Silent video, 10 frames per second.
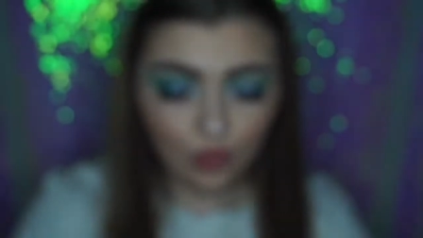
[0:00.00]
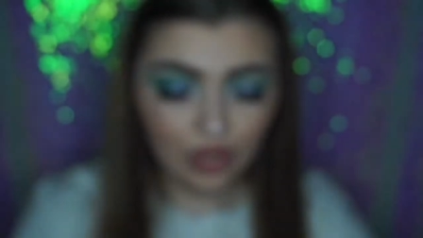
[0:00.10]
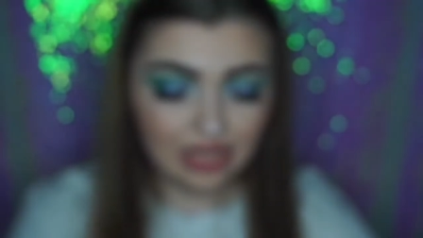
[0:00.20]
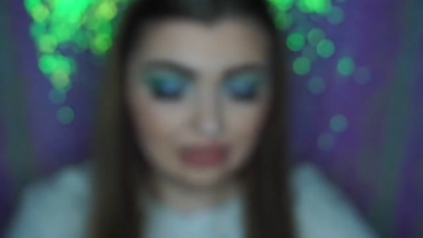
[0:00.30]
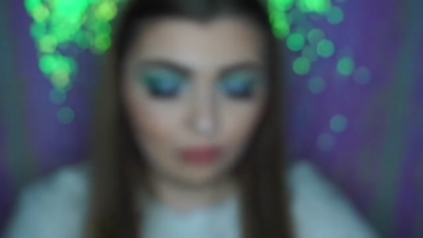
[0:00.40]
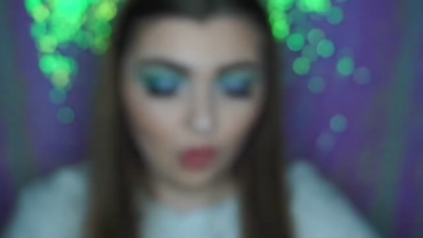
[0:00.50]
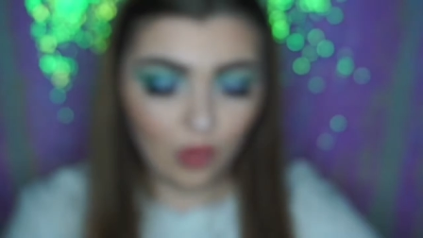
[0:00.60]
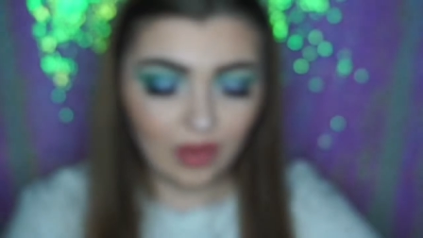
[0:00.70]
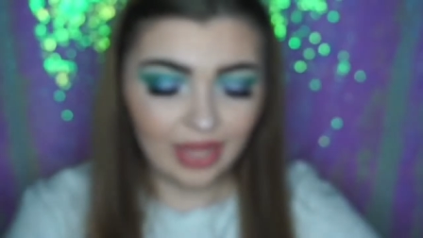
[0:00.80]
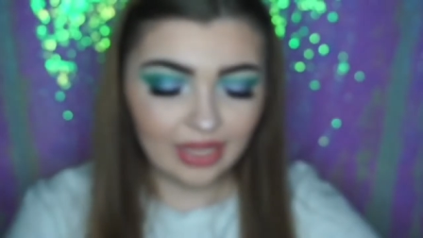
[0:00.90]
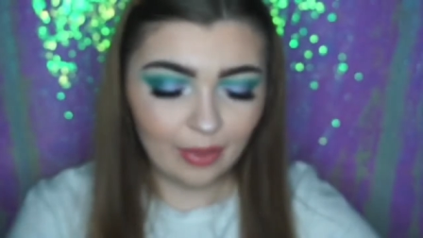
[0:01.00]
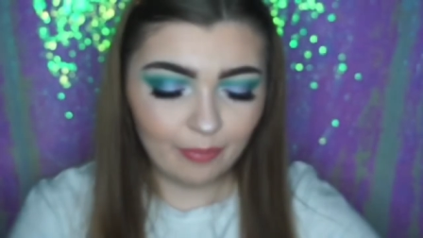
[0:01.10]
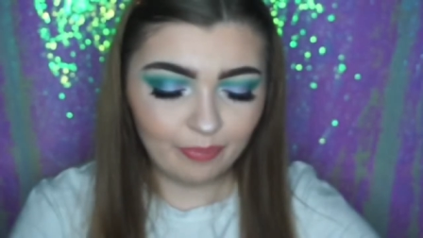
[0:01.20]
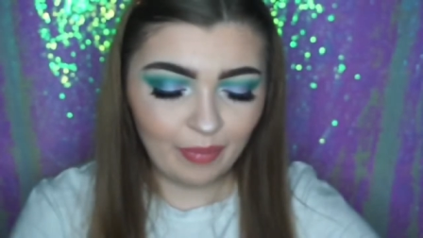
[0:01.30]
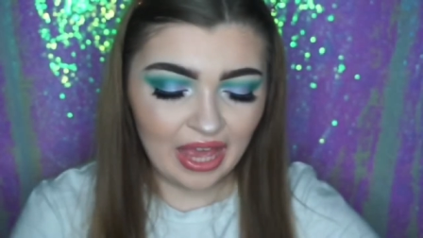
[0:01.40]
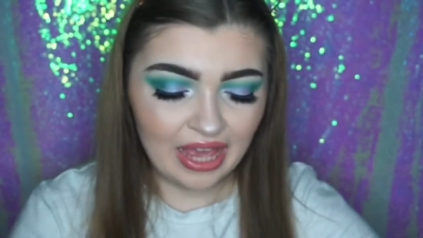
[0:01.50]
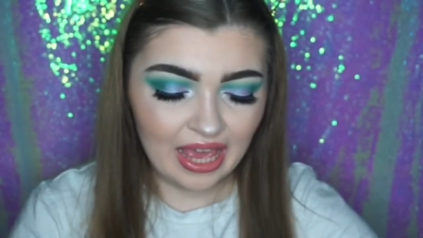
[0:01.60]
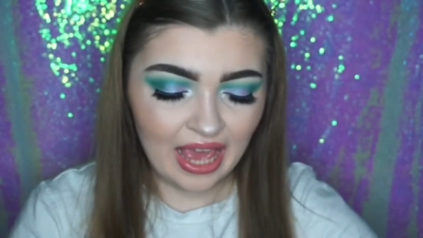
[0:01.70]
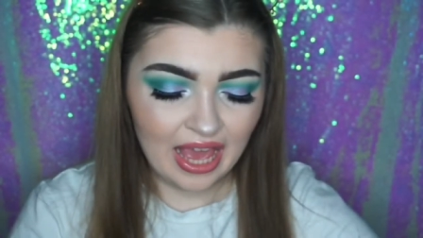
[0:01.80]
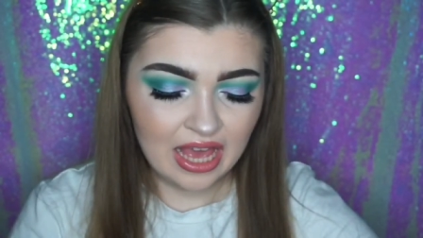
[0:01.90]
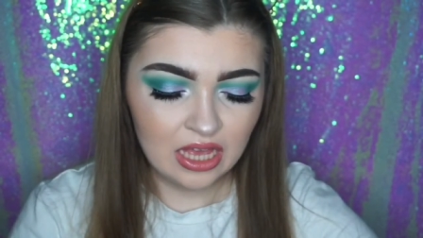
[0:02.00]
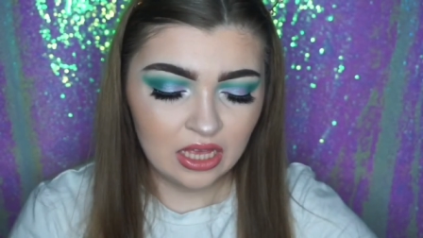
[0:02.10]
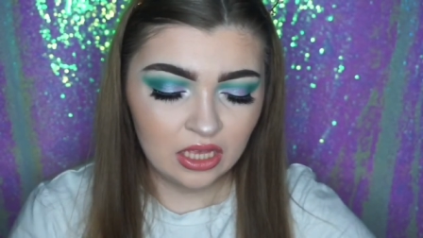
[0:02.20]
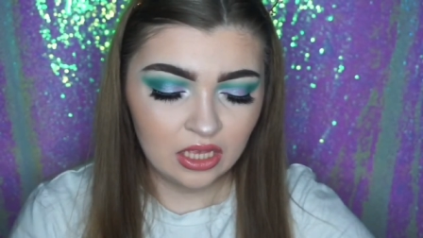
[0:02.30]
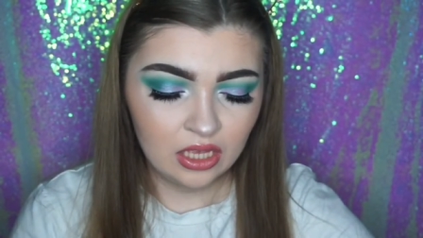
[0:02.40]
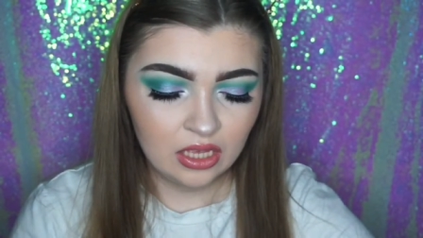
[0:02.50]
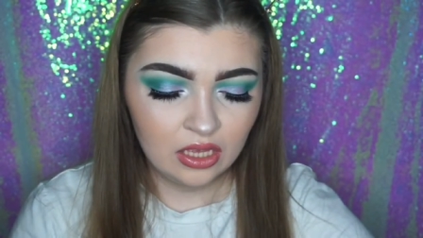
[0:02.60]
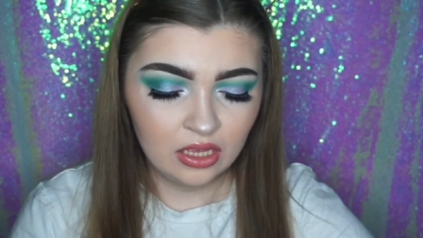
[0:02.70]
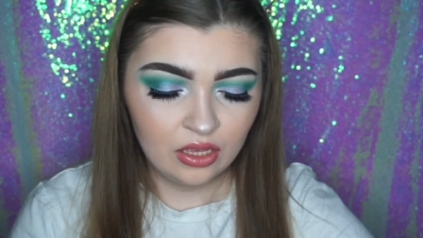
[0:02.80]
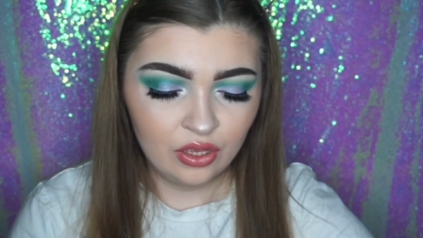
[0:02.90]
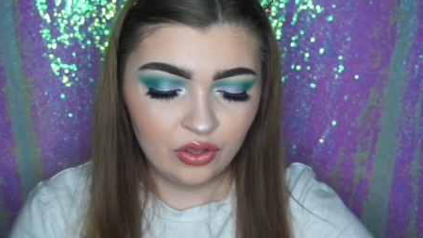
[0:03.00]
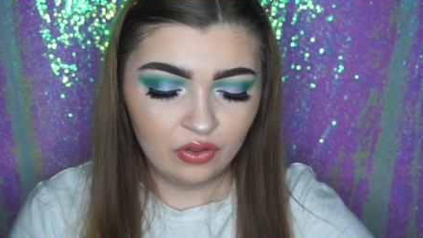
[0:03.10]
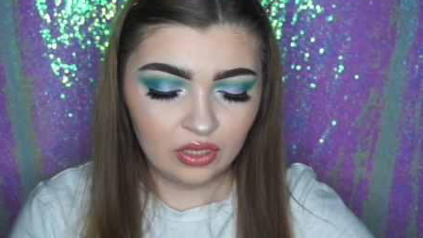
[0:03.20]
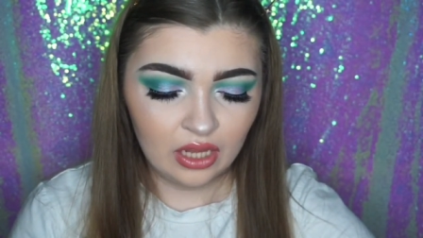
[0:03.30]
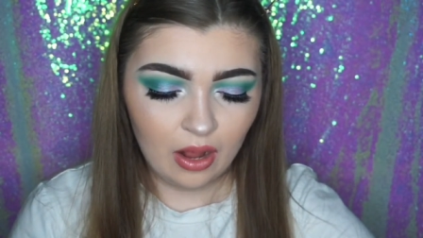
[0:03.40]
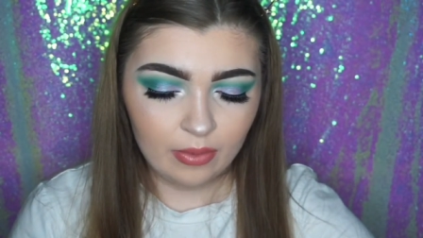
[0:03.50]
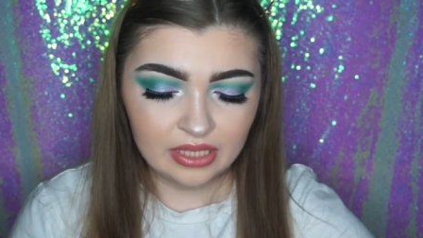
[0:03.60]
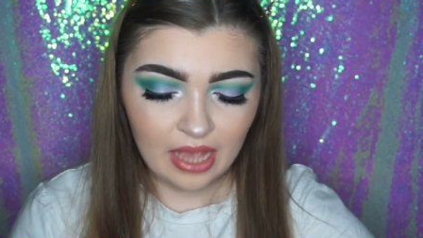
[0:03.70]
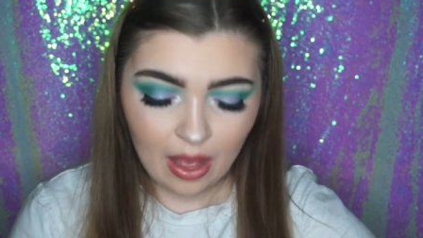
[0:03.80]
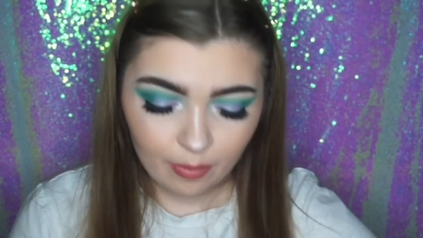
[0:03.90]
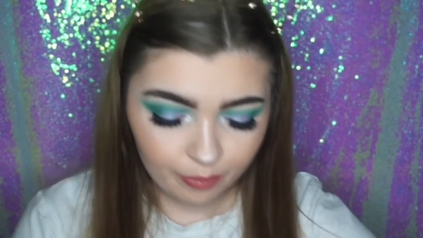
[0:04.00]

one is more like pinky. Kind of, I'll